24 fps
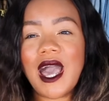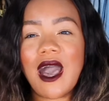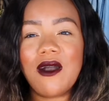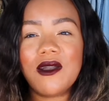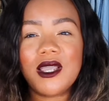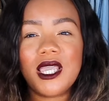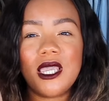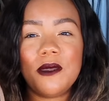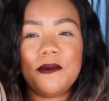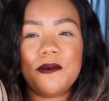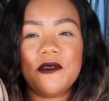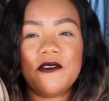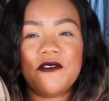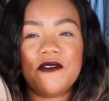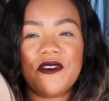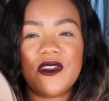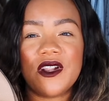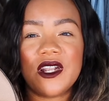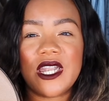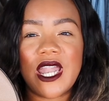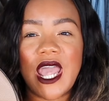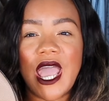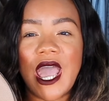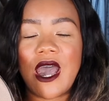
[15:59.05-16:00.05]
I'll keep it
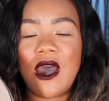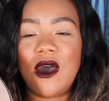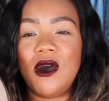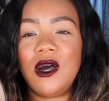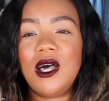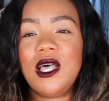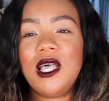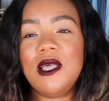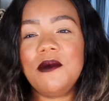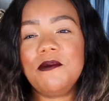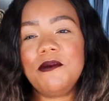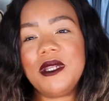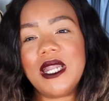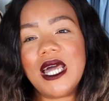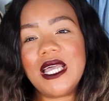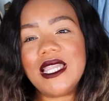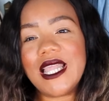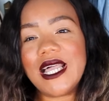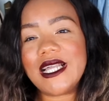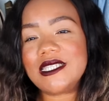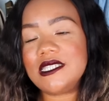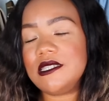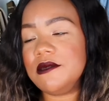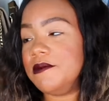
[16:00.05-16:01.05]
for now, but I
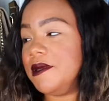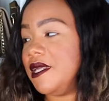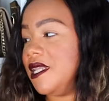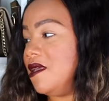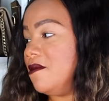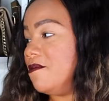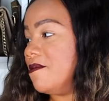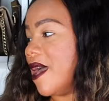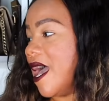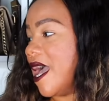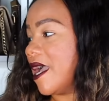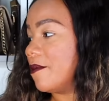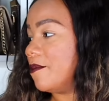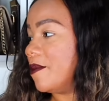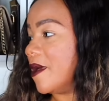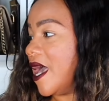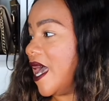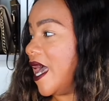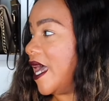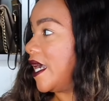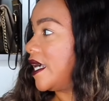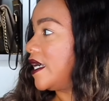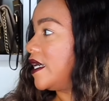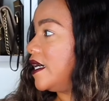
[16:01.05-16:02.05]
like the mini
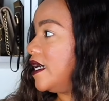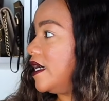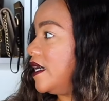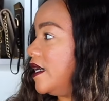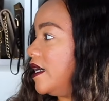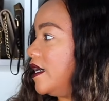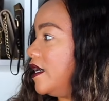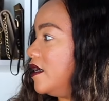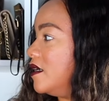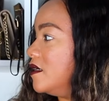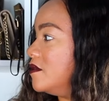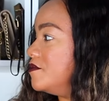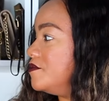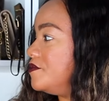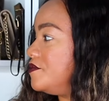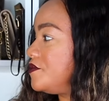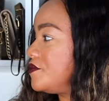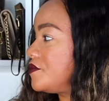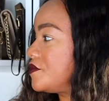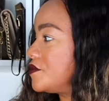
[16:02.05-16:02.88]
backpack. Um,